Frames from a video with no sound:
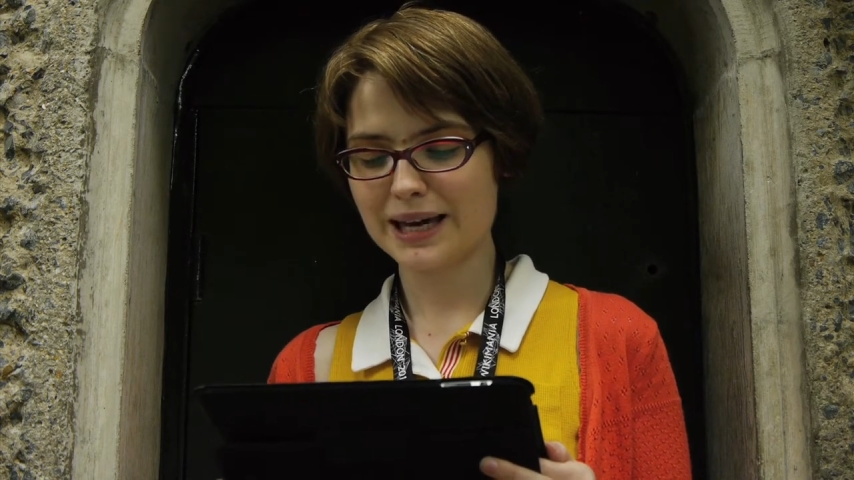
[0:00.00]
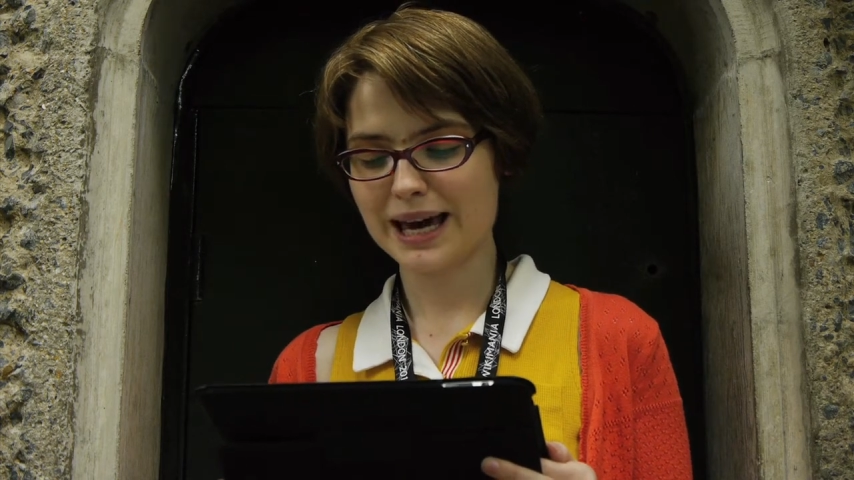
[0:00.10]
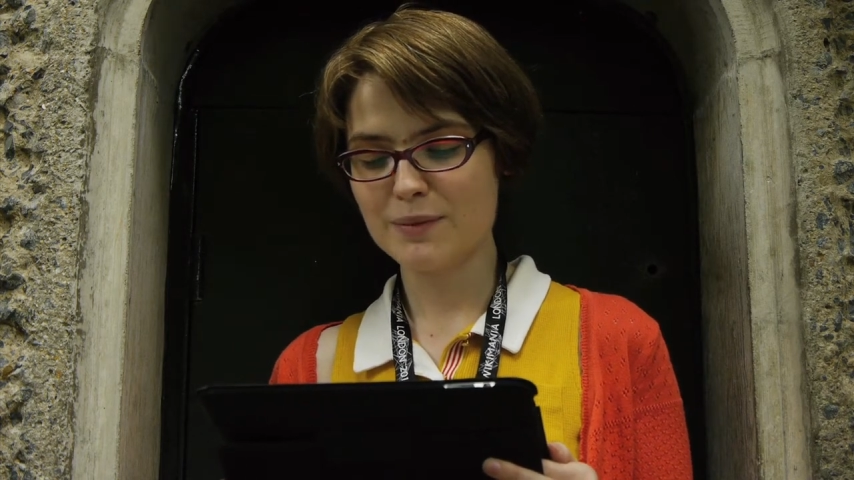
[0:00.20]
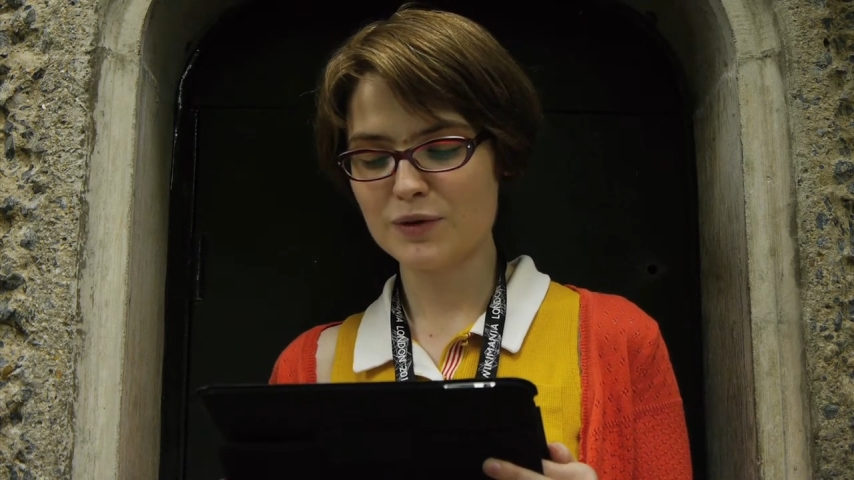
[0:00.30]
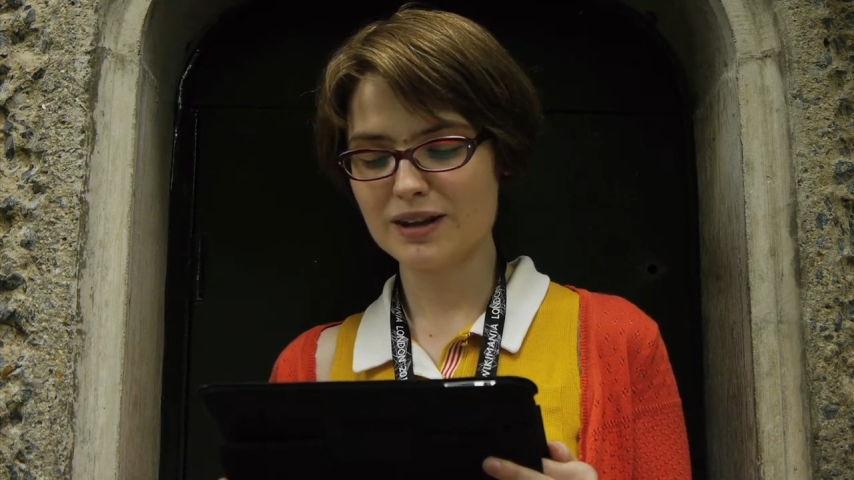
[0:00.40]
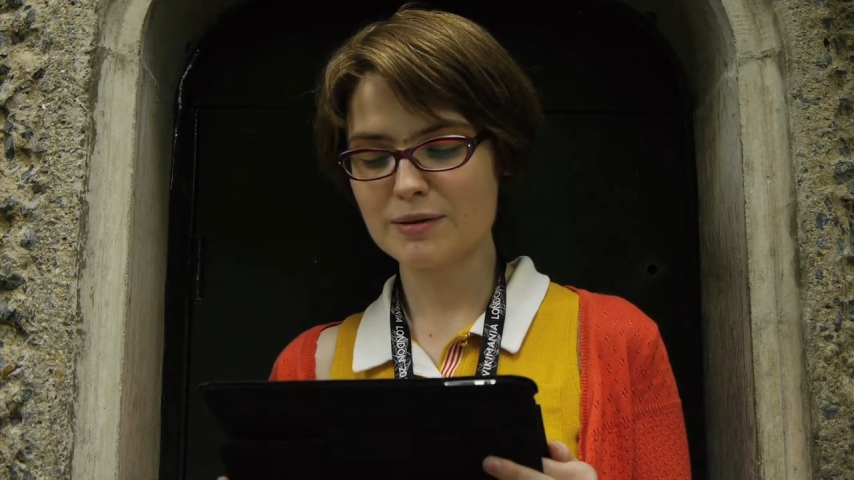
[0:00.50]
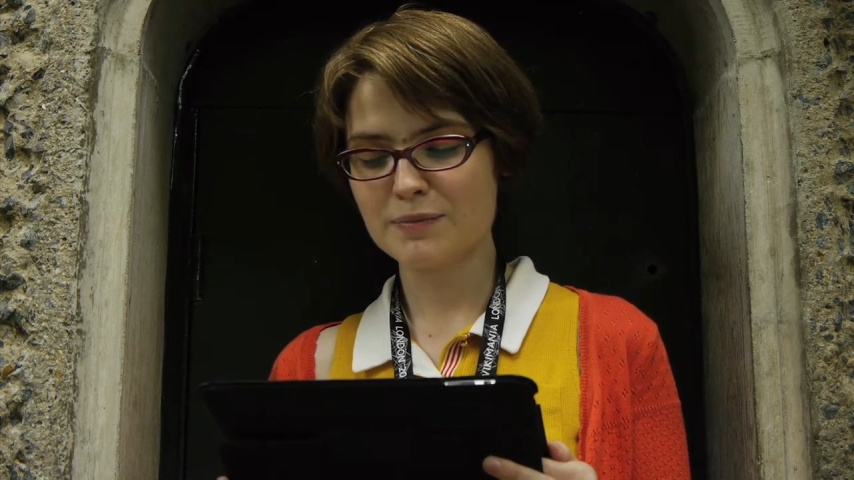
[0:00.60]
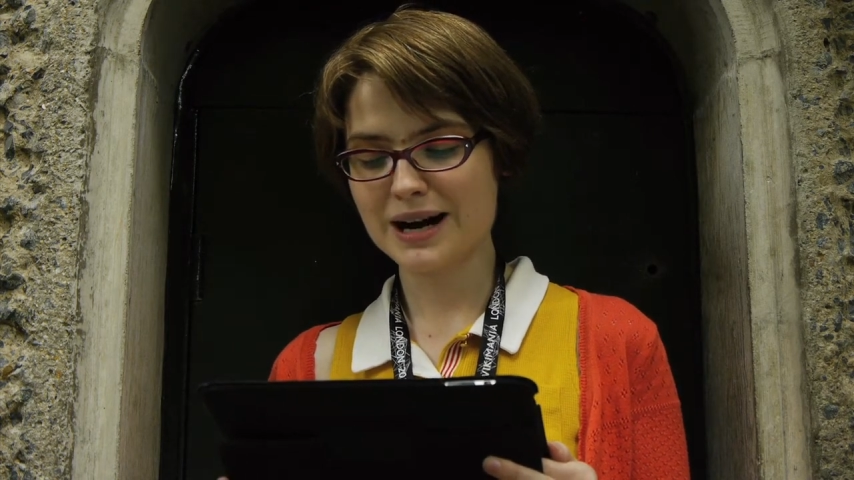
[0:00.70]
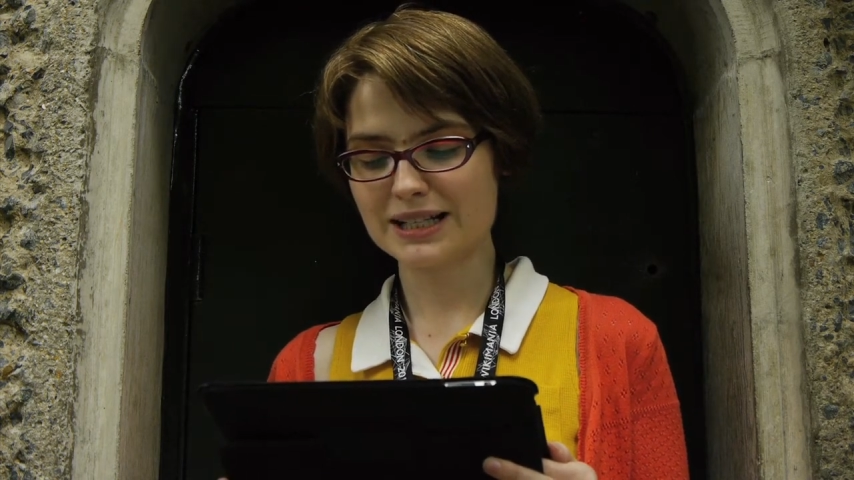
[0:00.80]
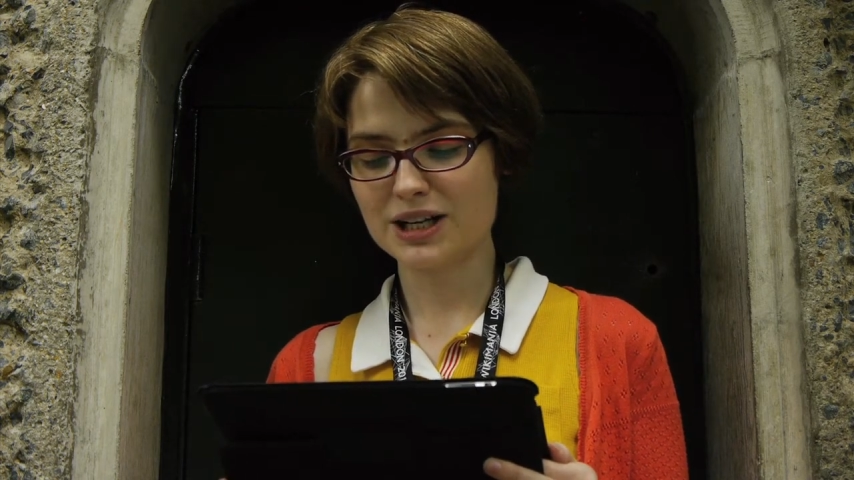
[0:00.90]
became one of the
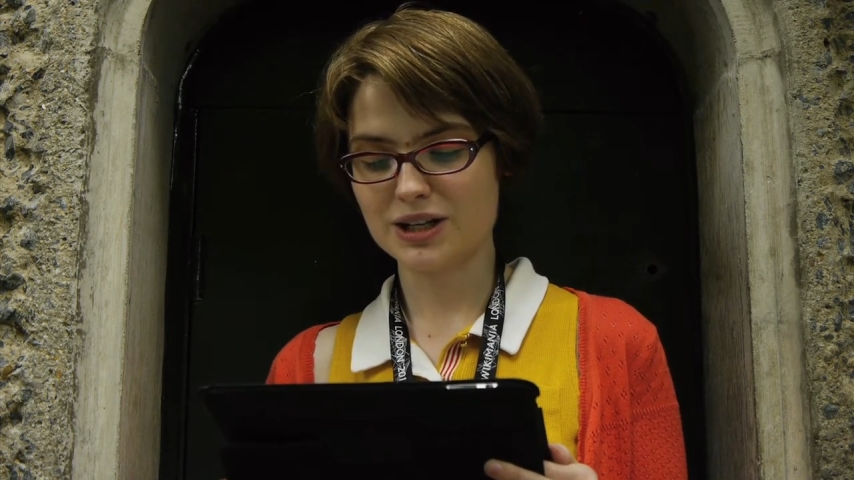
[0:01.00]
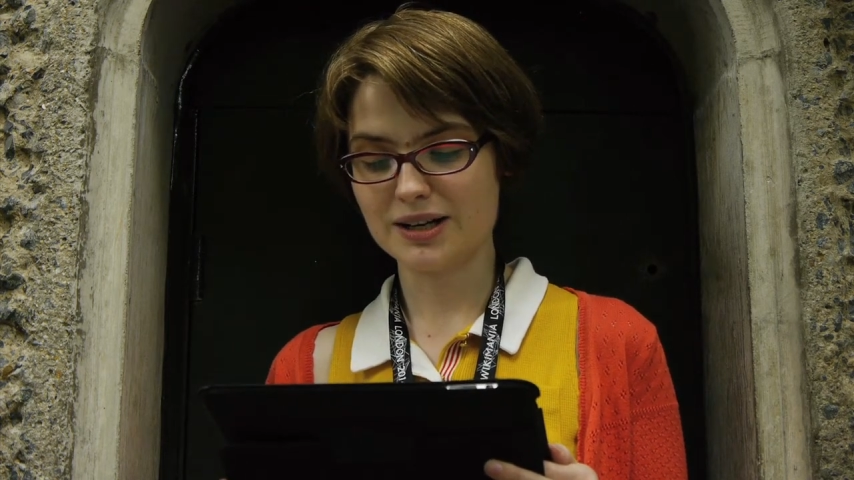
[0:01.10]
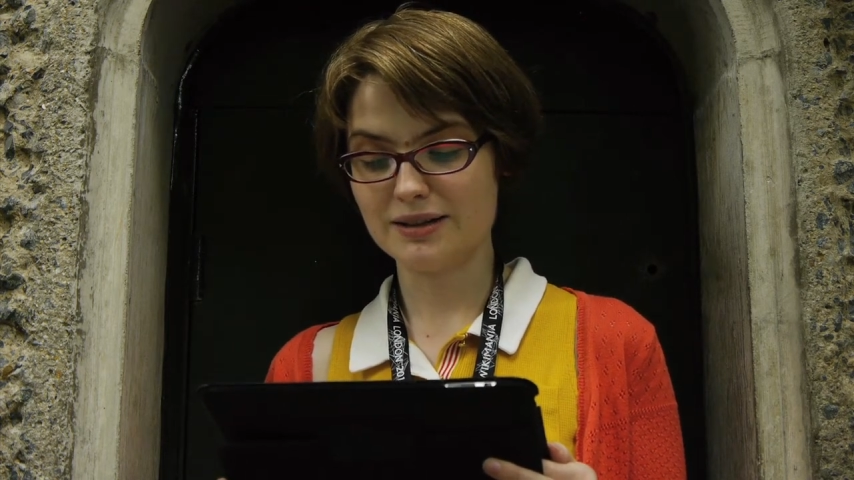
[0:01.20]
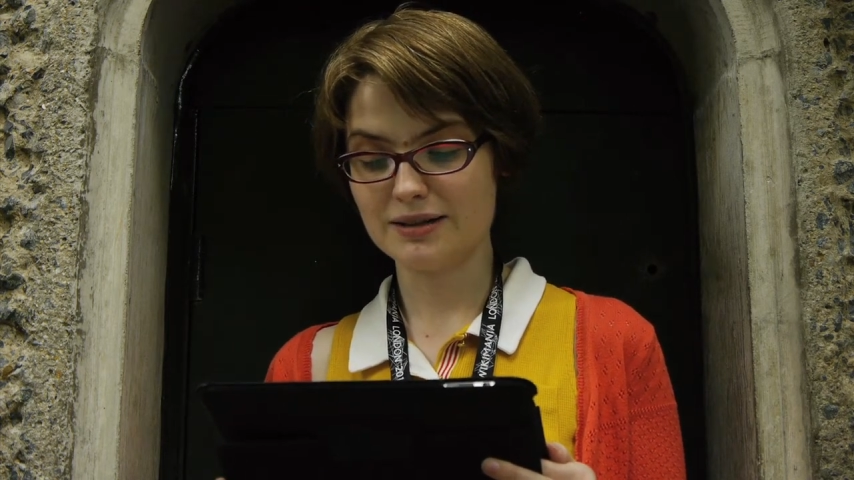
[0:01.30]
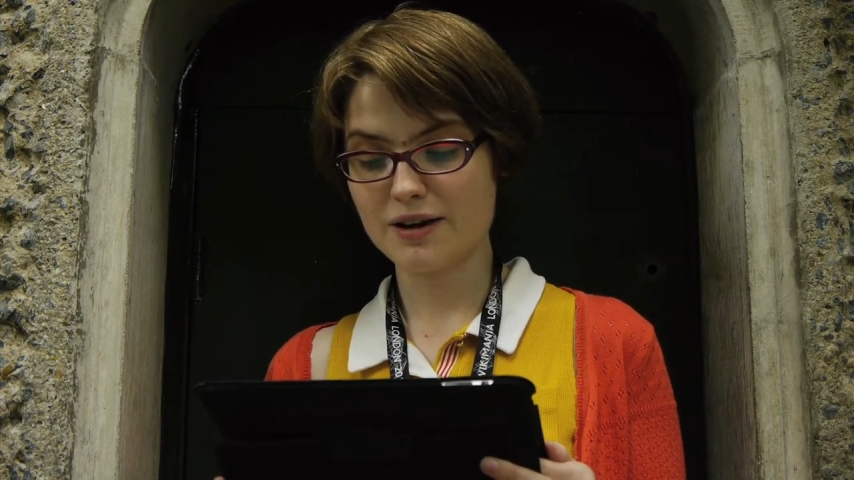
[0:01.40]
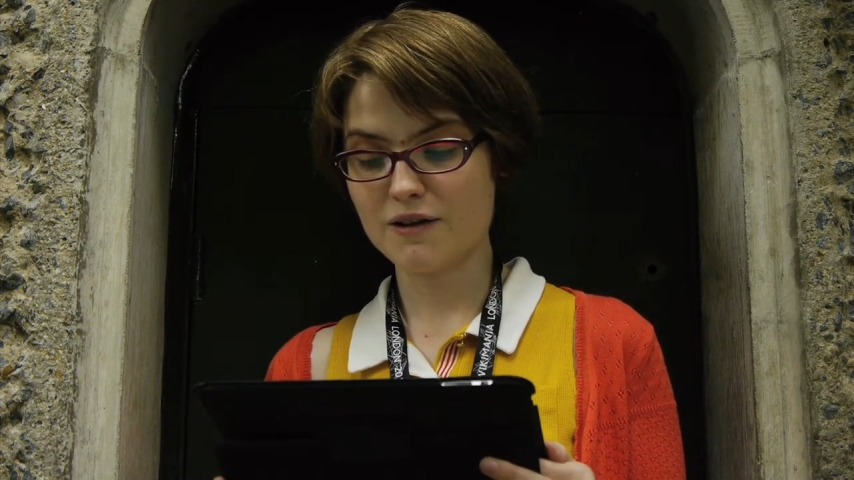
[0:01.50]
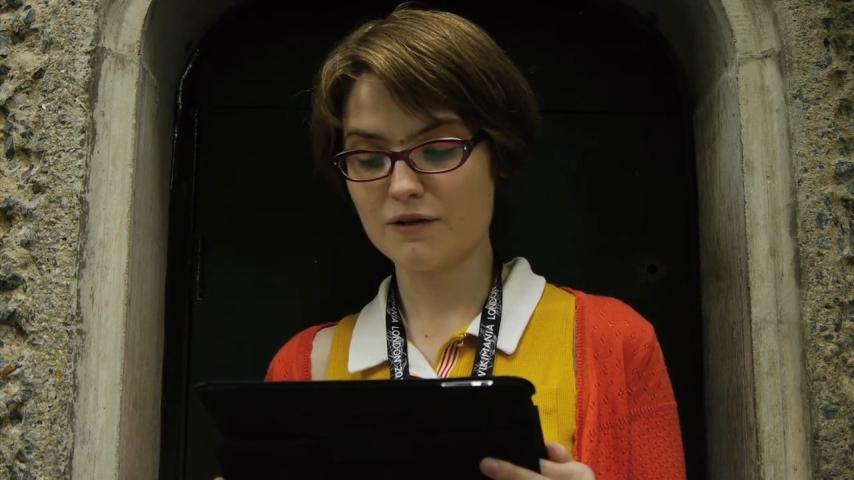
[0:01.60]
practitioners